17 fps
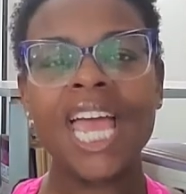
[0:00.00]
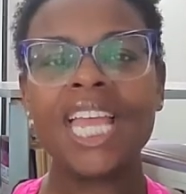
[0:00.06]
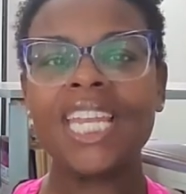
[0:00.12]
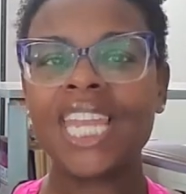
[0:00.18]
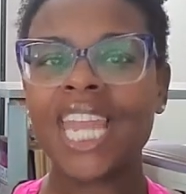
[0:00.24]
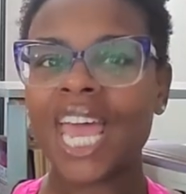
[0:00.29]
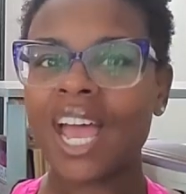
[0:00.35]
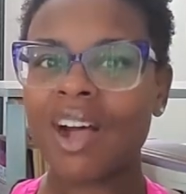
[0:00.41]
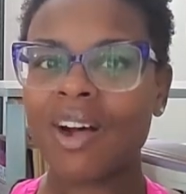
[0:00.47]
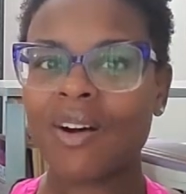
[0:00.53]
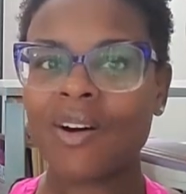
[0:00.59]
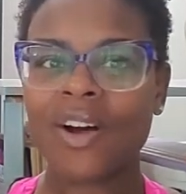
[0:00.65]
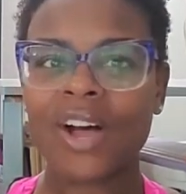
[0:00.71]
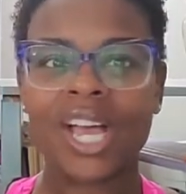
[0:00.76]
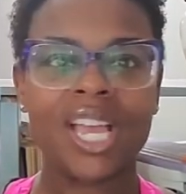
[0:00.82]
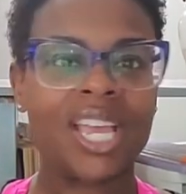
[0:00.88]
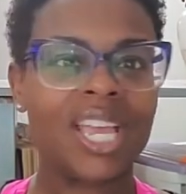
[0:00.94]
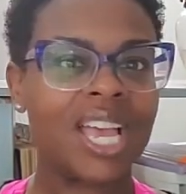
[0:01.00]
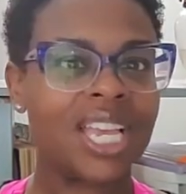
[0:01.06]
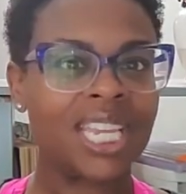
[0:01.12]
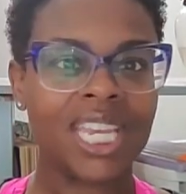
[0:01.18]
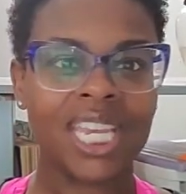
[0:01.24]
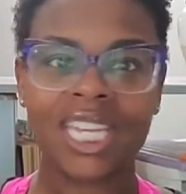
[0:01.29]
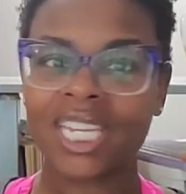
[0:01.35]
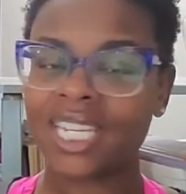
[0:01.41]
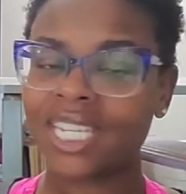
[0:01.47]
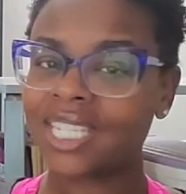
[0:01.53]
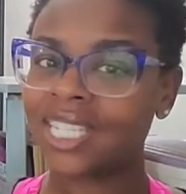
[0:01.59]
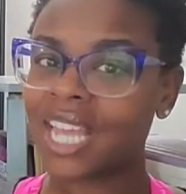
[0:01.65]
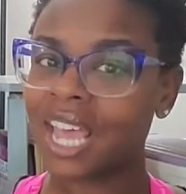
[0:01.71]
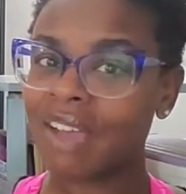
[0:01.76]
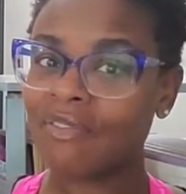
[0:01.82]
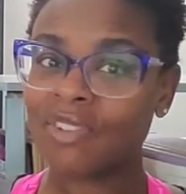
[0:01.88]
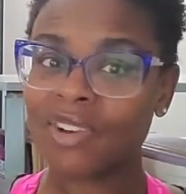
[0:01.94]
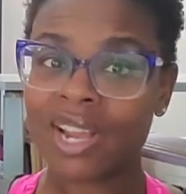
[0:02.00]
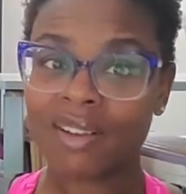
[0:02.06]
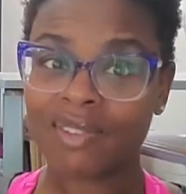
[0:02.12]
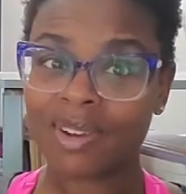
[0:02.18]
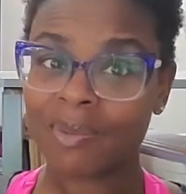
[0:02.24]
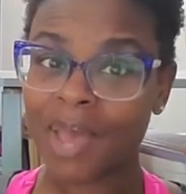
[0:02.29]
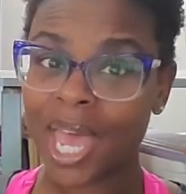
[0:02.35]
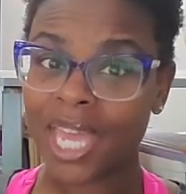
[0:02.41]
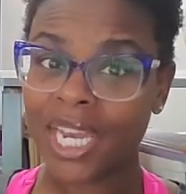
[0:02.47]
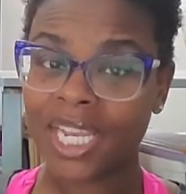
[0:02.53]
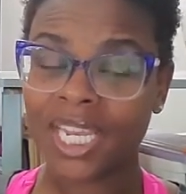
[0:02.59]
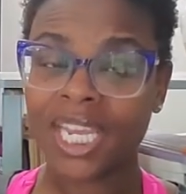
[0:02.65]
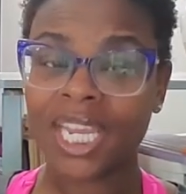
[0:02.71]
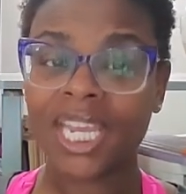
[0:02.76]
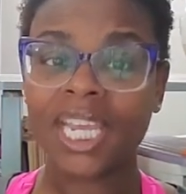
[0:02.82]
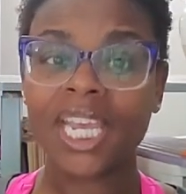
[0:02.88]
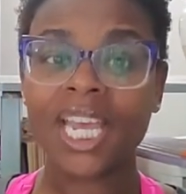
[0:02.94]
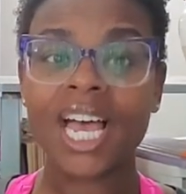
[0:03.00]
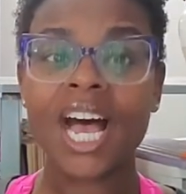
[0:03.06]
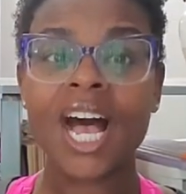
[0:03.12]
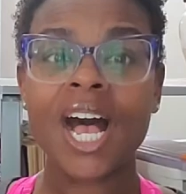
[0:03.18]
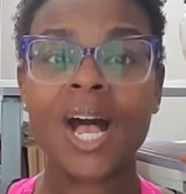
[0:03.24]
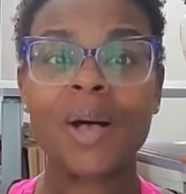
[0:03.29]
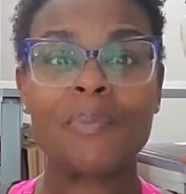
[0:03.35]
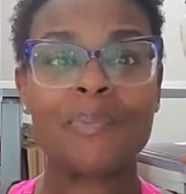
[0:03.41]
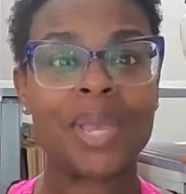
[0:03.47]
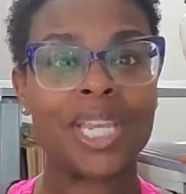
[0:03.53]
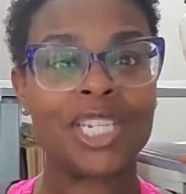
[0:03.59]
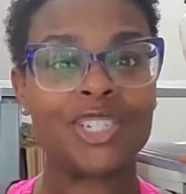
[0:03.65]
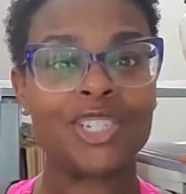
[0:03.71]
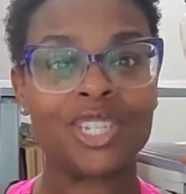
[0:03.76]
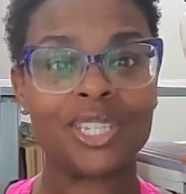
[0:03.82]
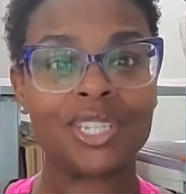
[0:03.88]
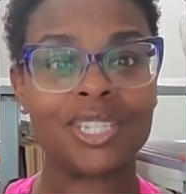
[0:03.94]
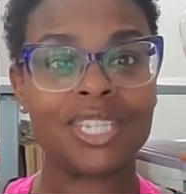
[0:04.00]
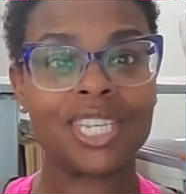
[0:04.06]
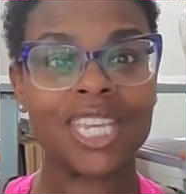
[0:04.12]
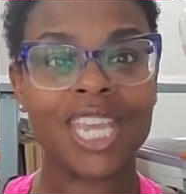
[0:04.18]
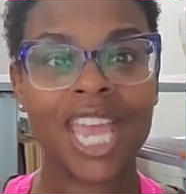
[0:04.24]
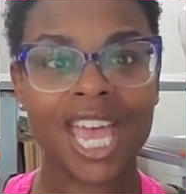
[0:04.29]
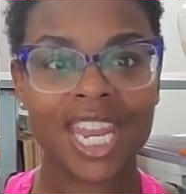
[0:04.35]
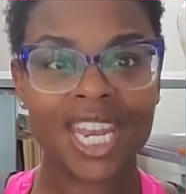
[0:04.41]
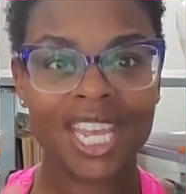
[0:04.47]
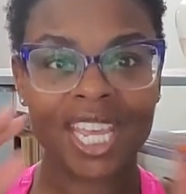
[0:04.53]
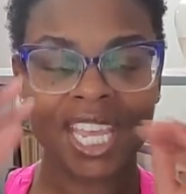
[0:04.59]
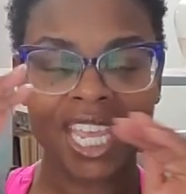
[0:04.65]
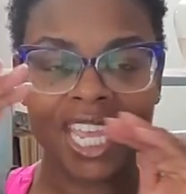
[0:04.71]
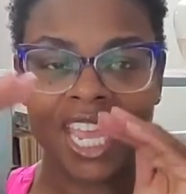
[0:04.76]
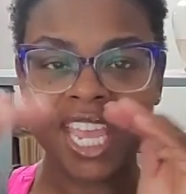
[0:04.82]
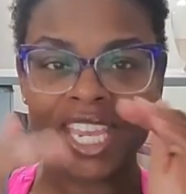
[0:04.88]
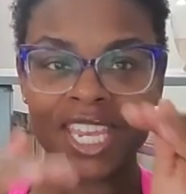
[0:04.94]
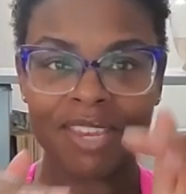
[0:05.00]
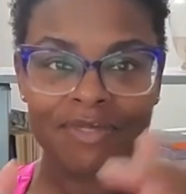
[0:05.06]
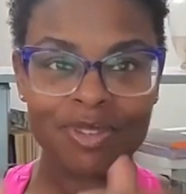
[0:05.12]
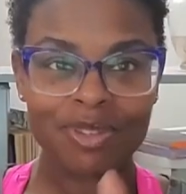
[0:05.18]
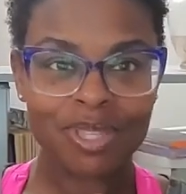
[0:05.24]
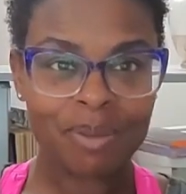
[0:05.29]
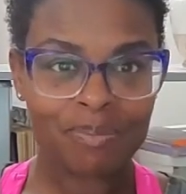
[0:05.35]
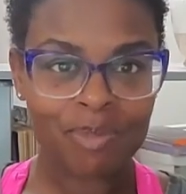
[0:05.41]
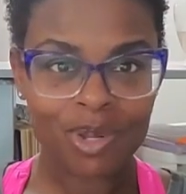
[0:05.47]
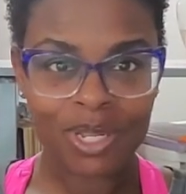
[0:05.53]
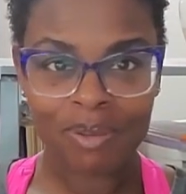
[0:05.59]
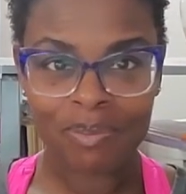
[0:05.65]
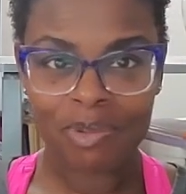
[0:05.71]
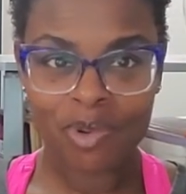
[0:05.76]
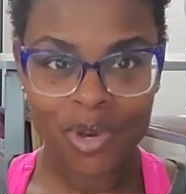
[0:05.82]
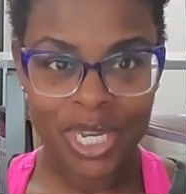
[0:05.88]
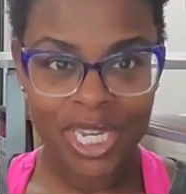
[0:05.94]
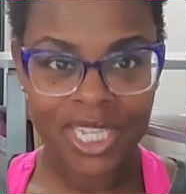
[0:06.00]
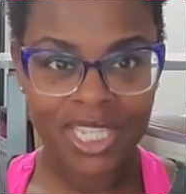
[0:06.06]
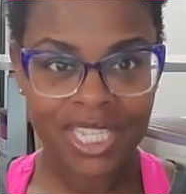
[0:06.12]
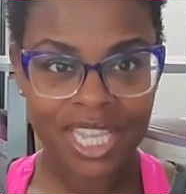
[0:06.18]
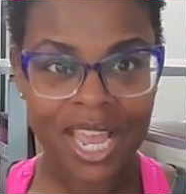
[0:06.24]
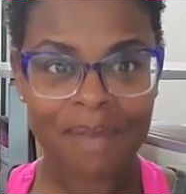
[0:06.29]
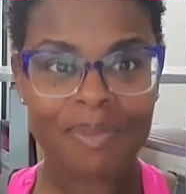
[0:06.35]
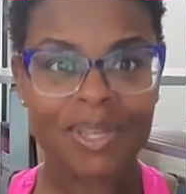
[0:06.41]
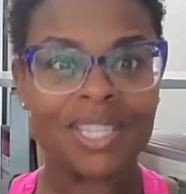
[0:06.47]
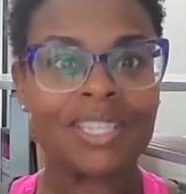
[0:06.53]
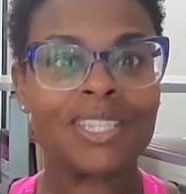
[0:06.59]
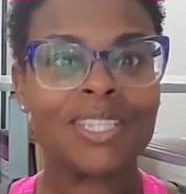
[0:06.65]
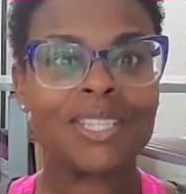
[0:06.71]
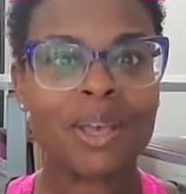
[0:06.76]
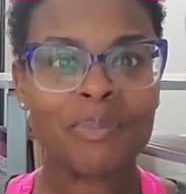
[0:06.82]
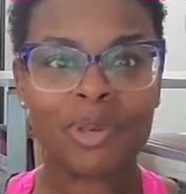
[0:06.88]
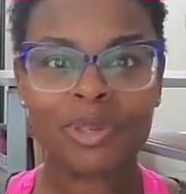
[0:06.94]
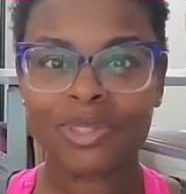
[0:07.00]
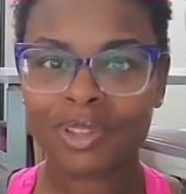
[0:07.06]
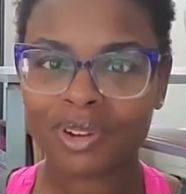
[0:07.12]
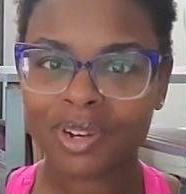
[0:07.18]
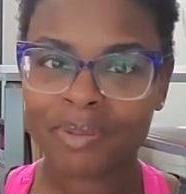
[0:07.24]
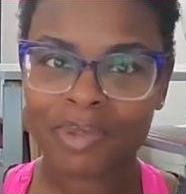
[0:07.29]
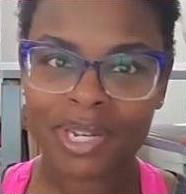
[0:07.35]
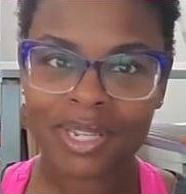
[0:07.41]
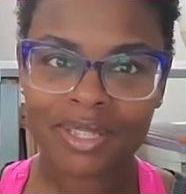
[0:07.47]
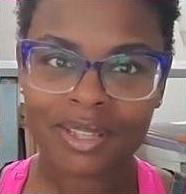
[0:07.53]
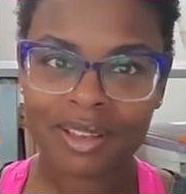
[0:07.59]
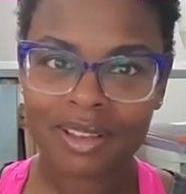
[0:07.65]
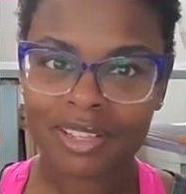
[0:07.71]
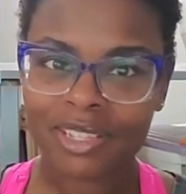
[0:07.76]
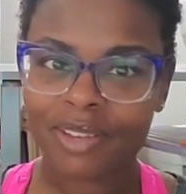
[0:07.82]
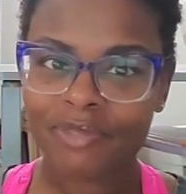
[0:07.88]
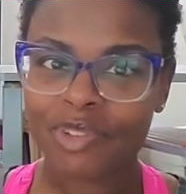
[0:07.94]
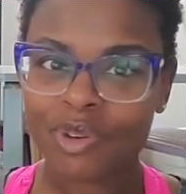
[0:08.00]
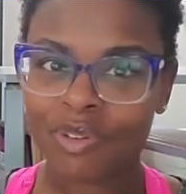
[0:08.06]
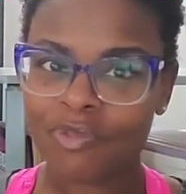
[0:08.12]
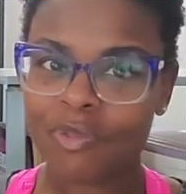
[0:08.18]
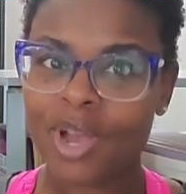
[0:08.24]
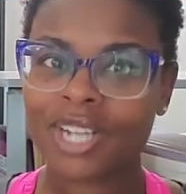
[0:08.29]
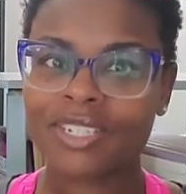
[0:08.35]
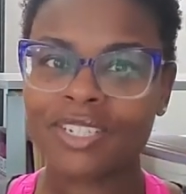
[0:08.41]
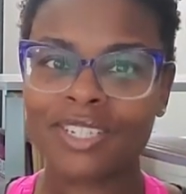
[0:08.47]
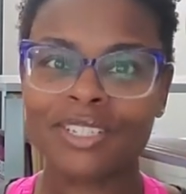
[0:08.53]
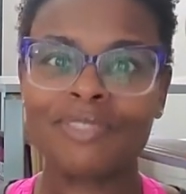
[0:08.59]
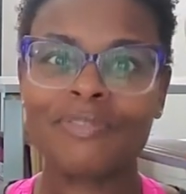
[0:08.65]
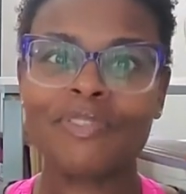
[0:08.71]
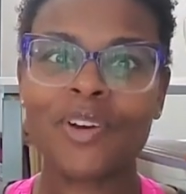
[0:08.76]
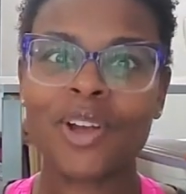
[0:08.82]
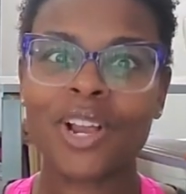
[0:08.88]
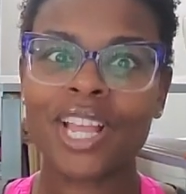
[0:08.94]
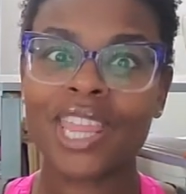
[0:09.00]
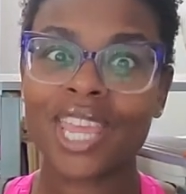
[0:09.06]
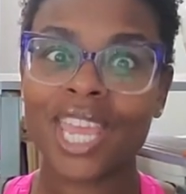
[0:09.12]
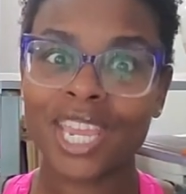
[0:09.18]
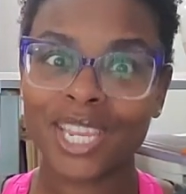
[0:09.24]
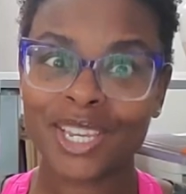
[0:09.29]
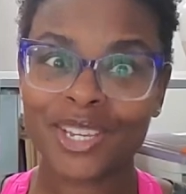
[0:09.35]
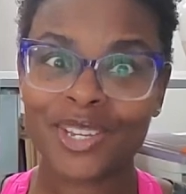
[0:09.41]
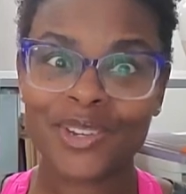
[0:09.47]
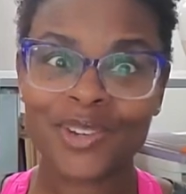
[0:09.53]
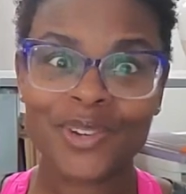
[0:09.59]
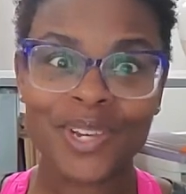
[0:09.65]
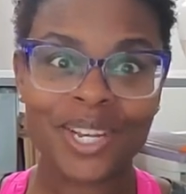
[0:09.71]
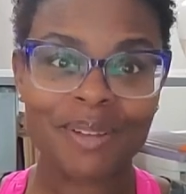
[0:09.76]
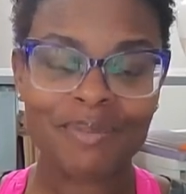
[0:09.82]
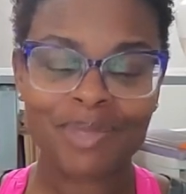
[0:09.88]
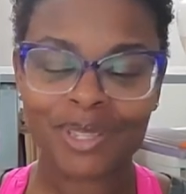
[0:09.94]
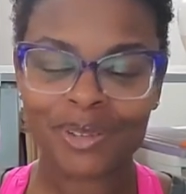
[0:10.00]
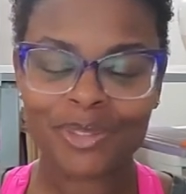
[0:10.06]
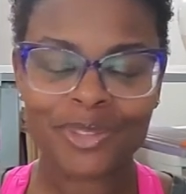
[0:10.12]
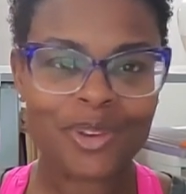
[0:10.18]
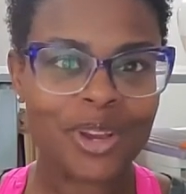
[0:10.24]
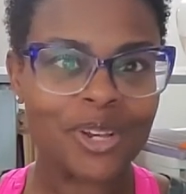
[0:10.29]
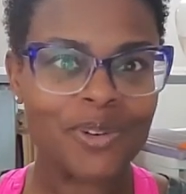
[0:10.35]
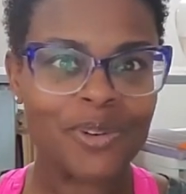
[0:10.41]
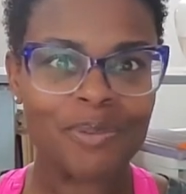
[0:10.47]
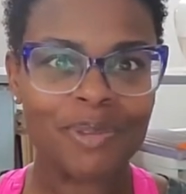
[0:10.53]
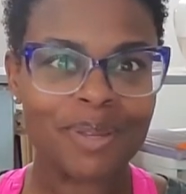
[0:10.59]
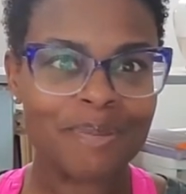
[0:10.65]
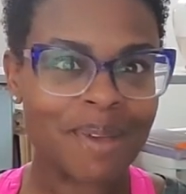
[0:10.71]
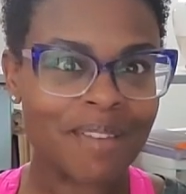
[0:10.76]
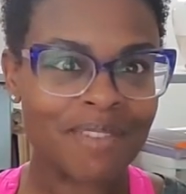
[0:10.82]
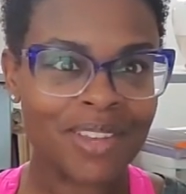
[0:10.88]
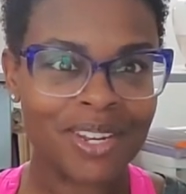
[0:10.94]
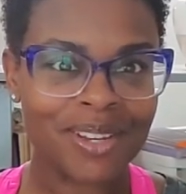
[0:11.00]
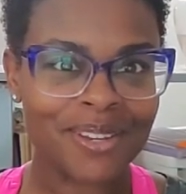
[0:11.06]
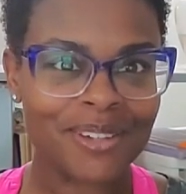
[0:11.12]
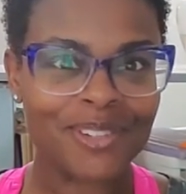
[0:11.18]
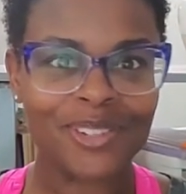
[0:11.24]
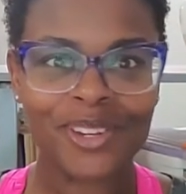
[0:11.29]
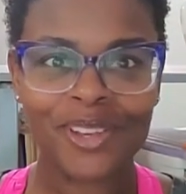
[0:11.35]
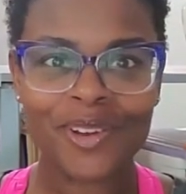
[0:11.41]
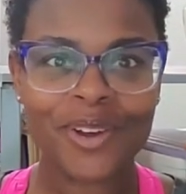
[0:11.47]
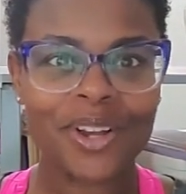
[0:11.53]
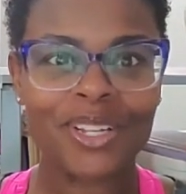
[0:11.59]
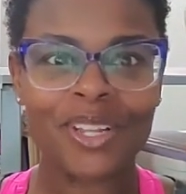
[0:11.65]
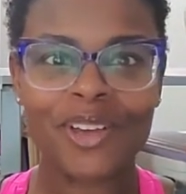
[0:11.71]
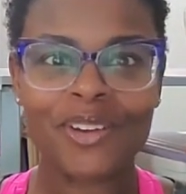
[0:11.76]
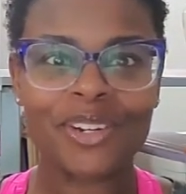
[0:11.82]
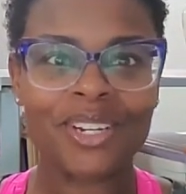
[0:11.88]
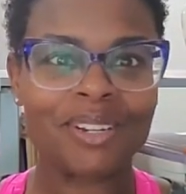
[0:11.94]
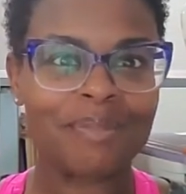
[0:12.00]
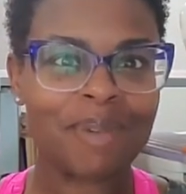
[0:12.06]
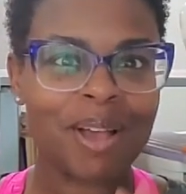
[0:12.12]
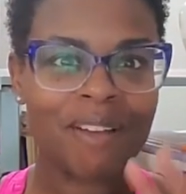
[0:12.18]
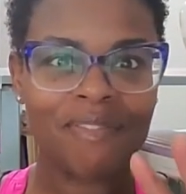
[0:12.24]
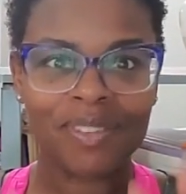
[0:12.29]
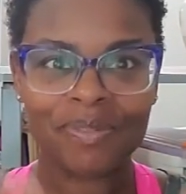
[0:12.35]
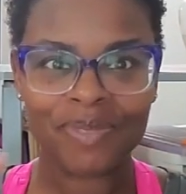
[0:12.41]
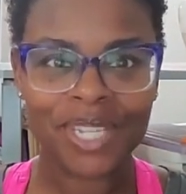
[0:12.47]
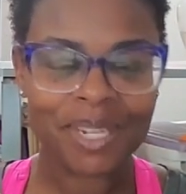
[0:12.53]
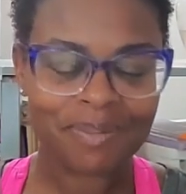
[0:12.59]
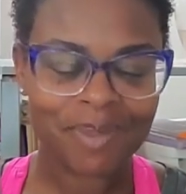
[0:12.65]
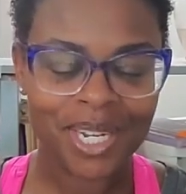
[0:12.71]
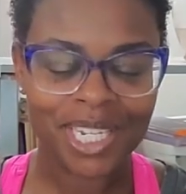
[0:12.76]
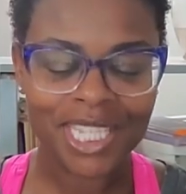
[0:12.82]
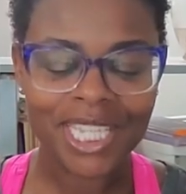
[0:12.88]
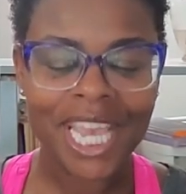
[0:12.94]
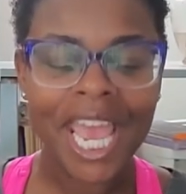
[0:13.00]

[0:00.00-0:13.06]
Now, again, it is not for everybody. And just to kind of give you some bullet points, because it's almost 30 minutes long. So if you have watched this far, thank you. And I'm so sorry. Normally my videos, aren't longer than about 15 minutes.